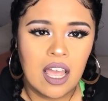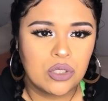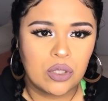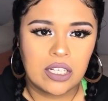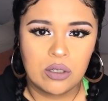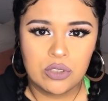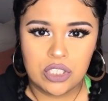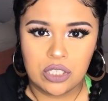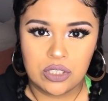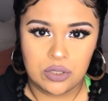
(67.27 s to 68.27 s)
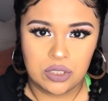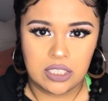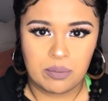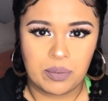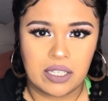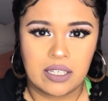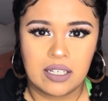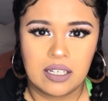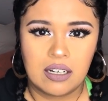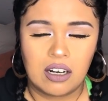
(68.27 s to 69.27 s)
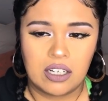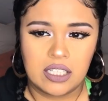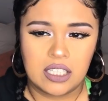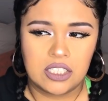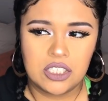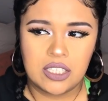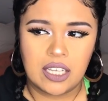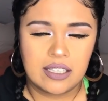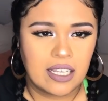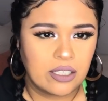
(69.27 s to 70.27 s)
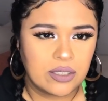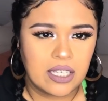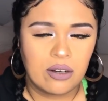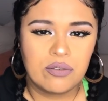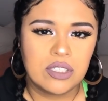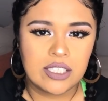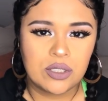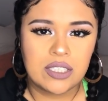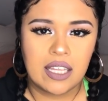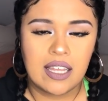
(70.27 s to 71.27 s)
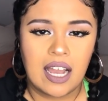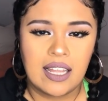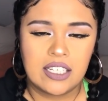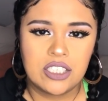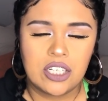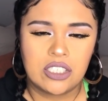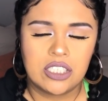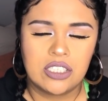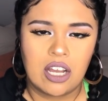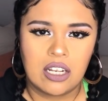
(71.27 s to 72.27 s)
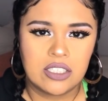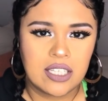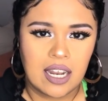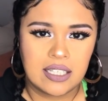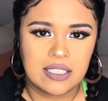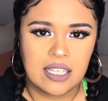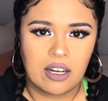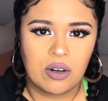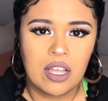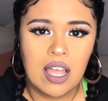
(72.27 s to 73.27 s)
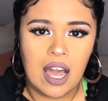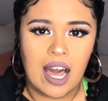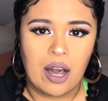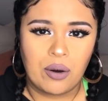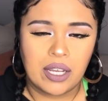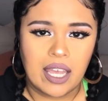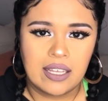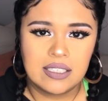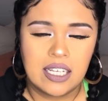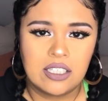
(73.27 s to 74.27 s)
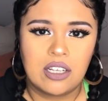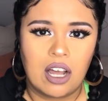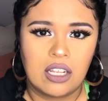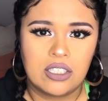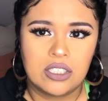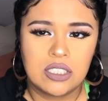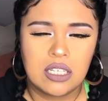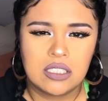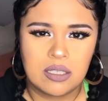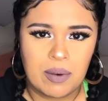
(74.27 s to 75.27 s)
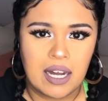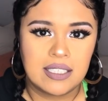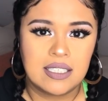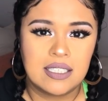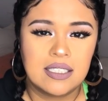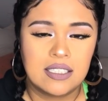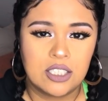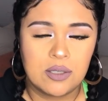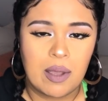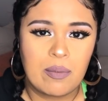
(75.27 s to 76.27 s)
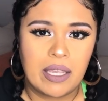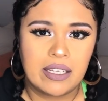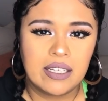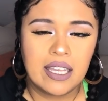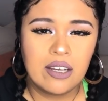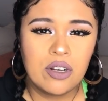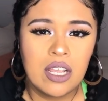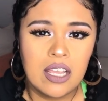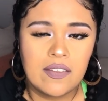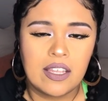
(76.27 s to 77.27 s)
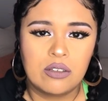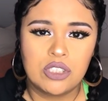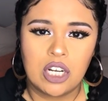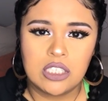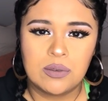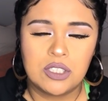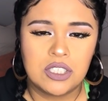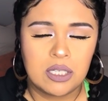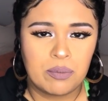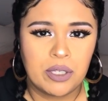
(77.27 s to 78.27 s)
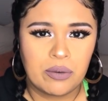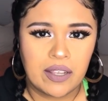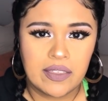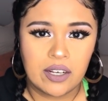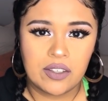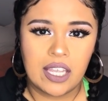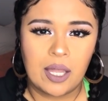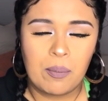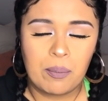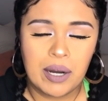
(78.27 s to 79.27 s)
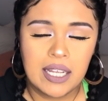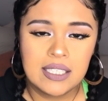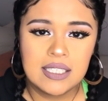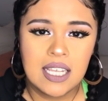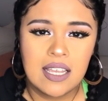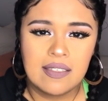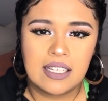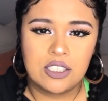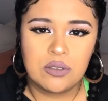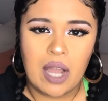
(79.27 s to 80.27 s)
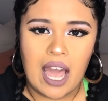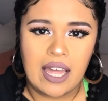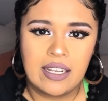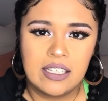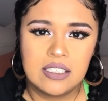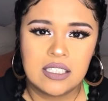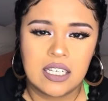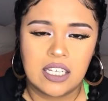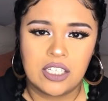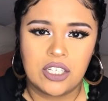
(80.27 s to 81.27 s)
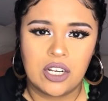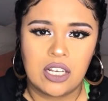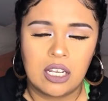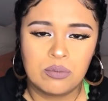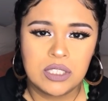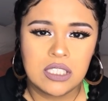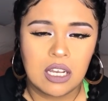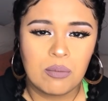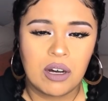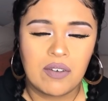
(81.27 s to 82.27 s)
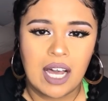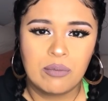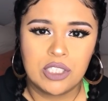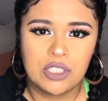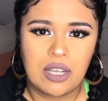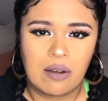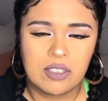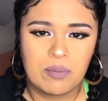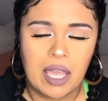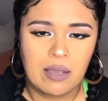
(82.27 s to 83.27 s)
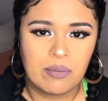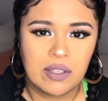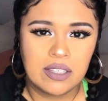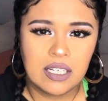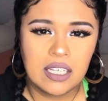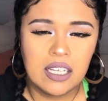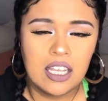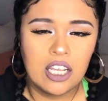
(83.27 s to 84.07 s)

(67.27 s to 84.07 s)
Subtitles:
So they don't charge you shipping on each thing that you sell. Okay, so say the eyelashes are $10 that I sell, I'll get $10 deposit into my bank account. They don't charge me for shipping right there and then, but they do add it in your lump sum of how much you have to pay monthly.